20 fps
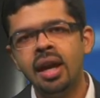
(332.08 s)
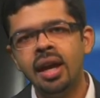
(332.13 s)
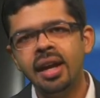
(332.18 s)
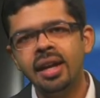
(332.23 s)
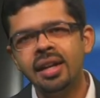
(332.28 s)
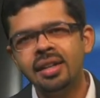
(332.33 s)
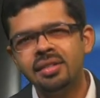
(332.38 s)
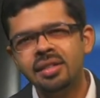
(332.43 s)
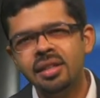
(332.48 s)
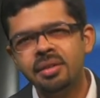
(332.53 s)

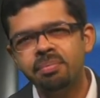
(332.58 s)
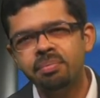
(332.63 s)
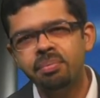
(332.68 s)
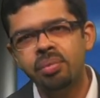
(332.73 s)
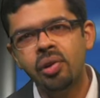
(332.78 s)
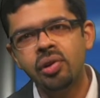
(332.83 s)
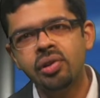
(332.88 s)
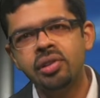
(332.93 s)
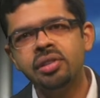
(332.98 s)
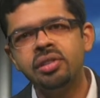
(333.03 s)
It is
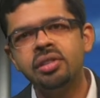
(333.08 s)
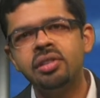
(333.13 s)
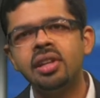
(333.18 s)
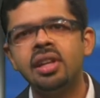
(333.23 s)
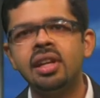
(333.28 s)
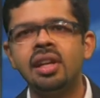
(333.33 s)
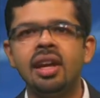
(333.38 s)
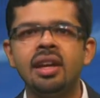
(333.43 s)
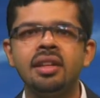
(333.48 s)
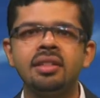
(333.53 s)
important to
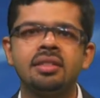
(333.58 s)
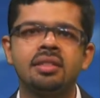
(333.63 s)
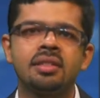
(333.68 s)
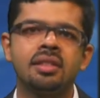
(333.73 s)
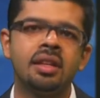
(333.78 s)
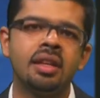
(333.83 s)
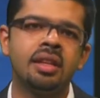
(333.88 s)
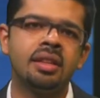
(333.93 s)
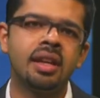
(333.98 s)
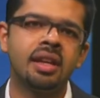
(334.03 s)
realize
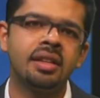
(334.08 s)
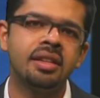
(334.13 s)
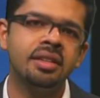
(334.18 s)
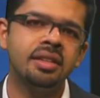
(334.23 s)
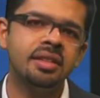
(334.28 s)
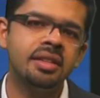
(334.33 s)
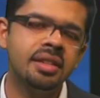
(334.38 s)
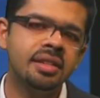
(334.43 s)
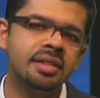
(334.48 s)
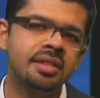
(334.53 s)
that
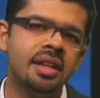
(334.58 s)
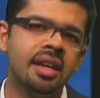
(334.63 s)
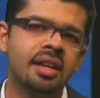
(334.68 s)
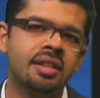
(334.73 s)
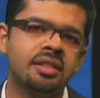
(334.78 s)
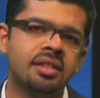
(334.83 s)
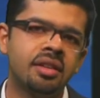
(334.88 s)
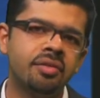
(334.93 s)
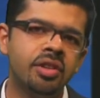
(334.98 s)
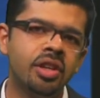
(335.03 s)
in this
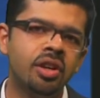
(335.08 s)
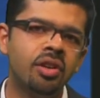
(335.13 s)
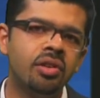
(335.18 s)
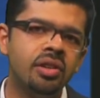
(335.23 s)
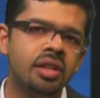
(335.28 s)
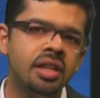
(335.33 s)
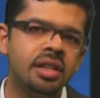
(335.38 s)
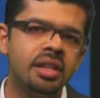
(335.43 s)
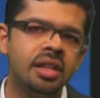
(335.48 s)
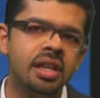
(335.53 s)
lecture we
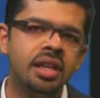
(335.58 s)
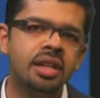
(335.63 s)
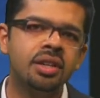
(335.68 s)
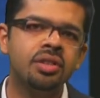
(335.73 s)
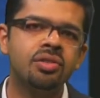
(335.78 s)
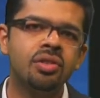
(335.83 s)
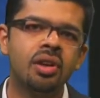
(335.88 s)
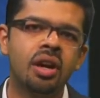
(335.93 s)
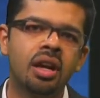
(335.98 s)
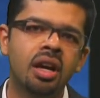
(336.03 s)
only take
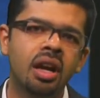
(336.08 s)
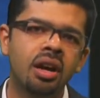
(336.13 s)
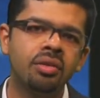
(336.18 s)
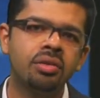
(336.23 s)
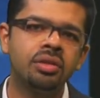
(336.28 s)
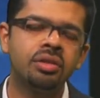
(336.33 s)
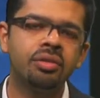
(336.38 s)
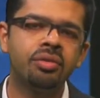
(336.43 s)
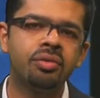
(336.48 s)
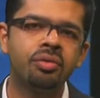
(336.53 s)
into
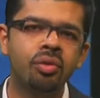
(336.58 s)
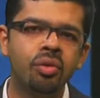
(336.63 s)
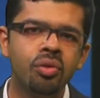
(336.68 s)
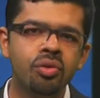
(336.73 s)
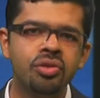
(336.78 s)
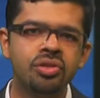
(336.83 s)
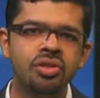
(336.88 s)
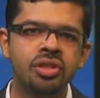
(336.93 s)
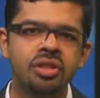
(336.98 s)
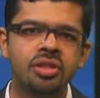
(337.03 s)
account the
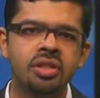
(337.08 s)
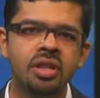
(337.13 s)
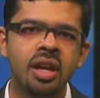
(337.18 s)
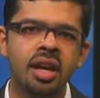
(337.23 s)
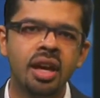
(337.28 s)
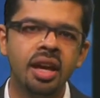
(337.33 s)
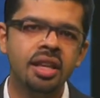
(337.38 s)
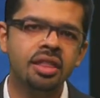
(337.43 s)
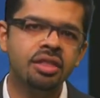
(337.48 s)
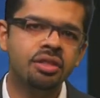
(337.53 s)
forces
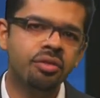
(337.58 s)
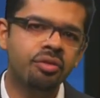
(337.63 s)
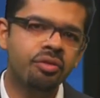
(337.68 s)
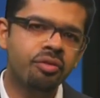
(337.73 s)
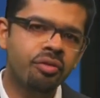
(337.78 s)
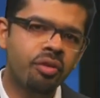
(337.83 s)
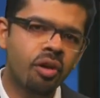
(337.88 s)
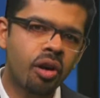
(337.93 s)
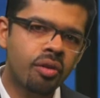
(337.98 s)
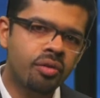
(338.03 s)
in the
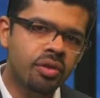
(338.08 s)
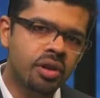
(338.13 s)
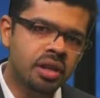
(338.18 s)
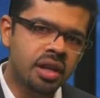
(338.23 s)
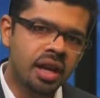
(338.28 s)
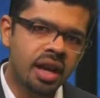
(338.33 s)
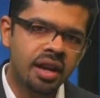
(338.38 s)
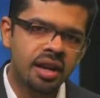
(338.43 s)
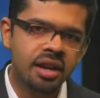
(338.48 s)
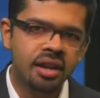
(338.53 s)

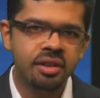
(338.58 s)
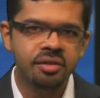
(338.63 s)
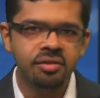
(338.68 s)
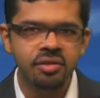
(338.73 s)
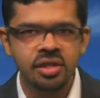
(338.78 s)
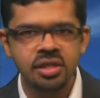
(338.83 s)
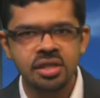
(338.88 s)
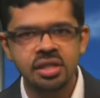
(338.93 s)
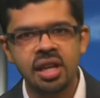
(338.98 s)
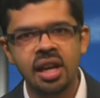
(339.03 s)
forward and
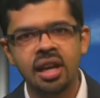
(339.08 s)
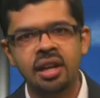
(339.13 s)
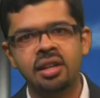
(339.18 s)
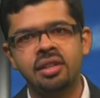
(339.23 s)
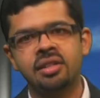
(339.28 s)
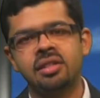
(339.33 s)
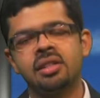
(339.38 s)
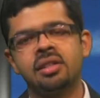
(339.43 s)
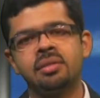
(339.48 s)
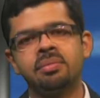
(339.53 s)
reverse
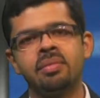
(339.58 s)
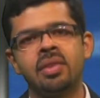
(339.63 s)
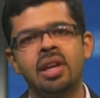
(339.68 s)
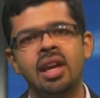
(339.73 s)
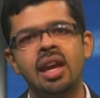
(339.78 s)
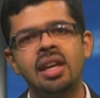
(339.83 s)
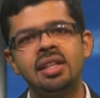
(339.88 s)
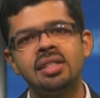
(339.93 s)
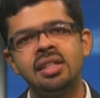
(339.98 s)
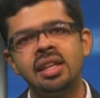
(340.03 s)
direction
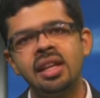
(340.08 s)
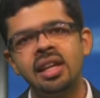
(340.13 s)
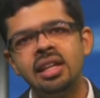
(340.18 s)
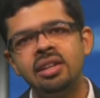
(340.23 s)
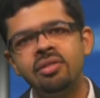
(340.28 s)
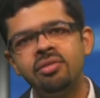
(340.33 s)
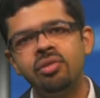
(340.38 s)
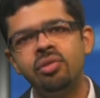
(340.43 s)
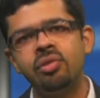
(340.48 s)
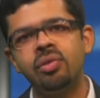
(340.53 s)
as they
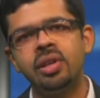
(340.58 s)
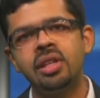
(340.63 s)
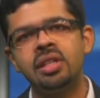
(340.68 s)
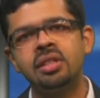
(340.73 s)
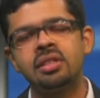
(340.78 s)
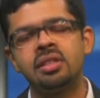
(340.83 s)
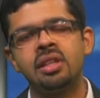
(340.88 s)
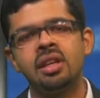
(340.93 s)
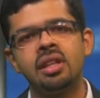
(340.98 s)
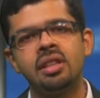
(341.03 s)

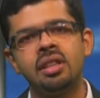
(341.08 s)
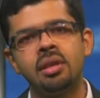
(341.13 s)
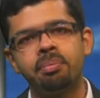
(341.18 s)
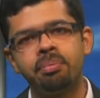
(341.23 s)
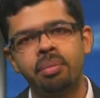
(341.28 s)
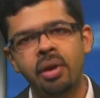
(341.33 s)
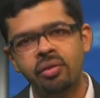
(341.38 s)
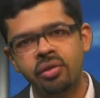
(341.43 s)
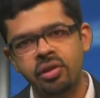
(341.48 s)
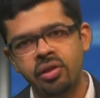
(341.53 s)
influence the
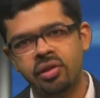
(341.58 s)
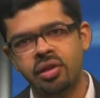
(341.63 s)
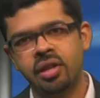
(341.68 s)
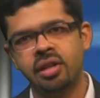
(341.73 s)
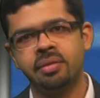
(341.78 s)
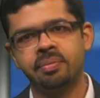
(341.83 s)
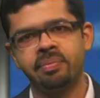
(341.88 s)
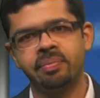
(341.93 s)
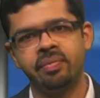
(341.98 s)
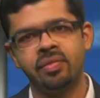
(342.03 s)

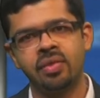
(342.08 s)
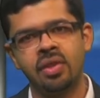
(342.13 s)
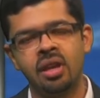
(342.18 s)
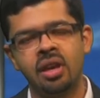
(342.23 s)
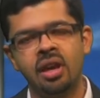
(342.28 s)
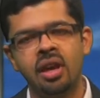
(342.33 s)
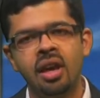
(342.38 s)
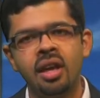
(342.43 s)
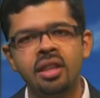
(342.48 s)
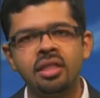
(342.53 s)
powertrain.
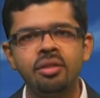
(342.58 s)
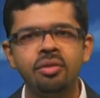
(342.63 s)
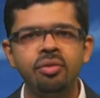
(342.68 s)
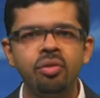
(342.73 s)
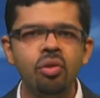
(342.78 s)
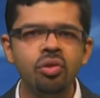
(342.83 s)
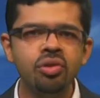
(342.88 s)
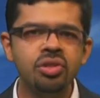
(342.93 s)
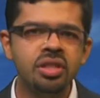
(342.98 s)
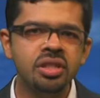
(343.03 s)
The
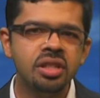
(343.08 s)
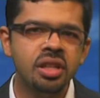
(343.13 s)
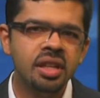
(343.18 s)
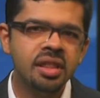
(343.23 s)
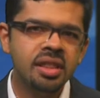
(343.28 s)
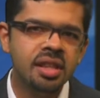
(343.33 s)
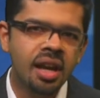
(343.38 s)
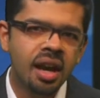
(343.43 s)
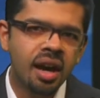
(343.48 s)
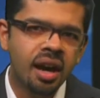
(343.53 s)
forces
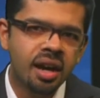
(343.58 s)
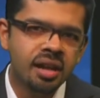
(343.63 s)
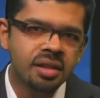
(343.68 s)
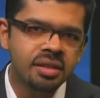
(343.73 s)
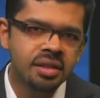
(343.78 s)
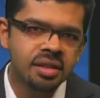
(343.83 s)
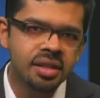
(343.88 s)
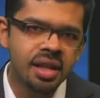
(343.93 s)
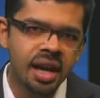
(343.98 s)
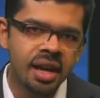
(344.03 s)
in the
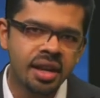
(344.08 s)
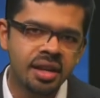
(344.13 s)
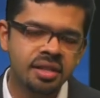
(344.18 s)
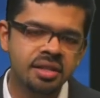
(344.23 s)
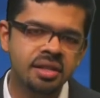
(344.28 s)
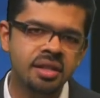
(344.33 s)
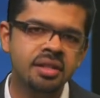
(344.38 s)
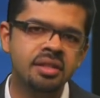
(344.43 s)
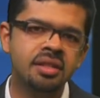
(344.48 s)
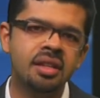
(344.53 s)
other
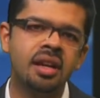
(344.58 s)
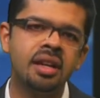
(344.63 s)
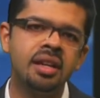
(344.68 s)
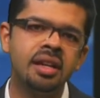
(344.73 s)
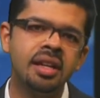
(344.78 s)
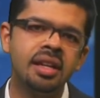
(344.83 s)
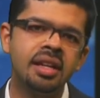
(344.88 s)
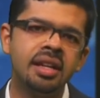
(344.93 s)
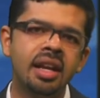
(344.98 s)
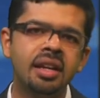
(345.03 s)
directions are
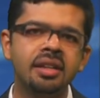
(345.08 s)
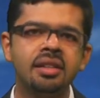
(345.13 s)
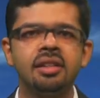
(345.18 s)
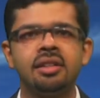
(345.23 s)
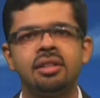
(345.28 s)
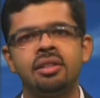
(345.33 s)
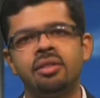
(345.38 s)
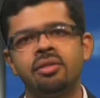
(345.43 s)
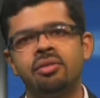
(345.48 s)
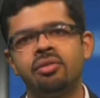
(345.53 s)

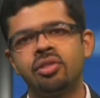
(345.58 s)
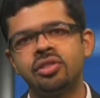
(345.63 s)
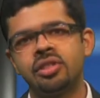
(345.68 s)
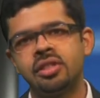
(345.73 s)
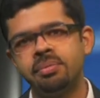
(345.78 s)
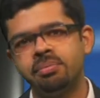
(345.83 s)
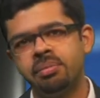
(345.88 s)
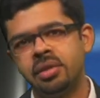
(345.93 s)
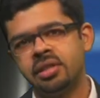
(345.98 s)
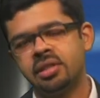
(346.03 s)
neglected for
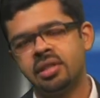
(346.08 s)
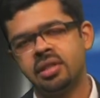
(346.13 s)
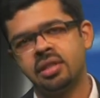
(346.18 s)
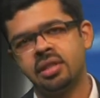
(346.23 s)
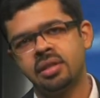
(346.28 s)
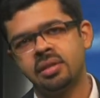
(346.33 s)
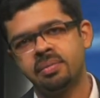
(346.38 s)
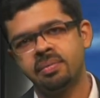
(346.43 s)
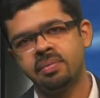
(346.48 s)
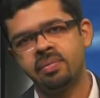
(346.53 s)
simplicity.